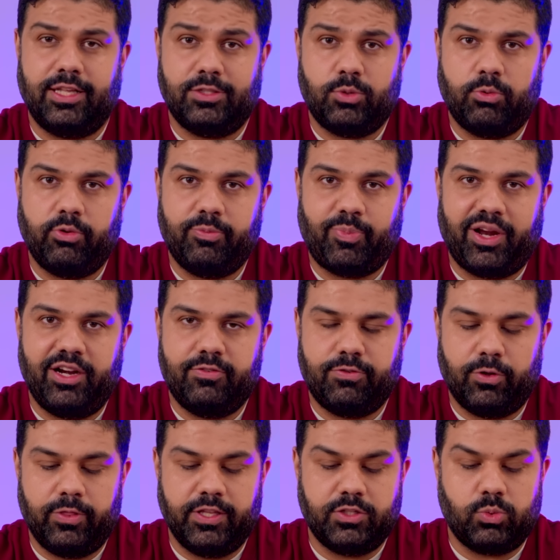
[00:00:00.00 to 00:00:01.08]
that's what we paid
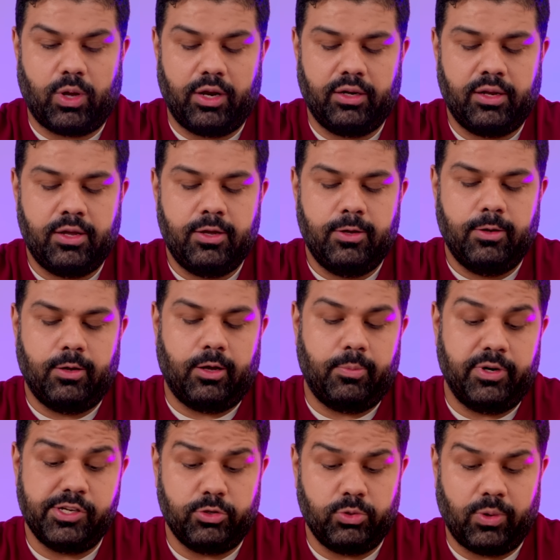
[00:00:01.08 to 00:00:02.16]
for this one.
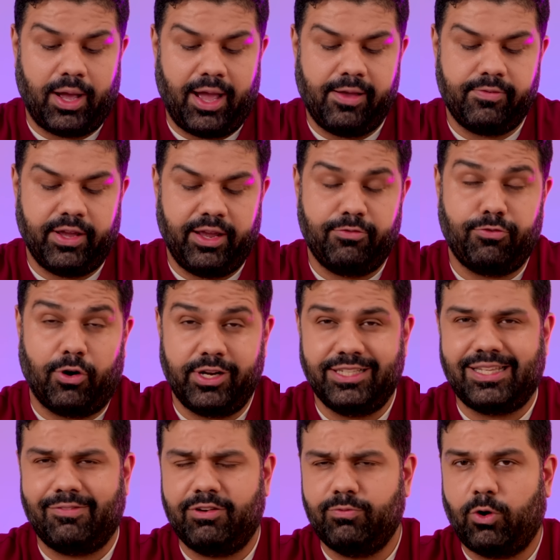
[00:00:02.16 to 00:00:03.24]
But you do have a
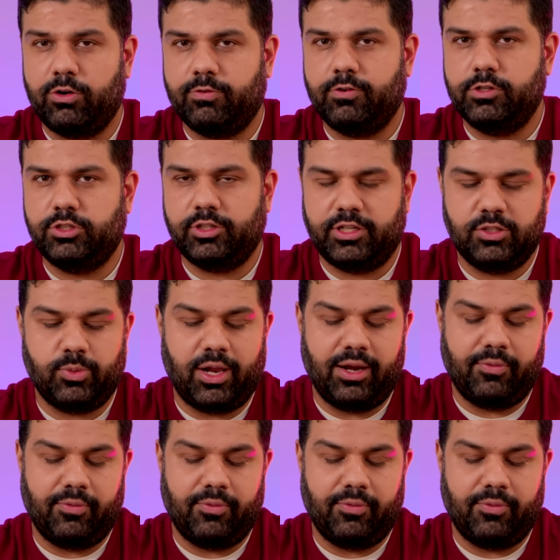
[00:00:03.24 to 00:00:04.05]
47 watt version as well,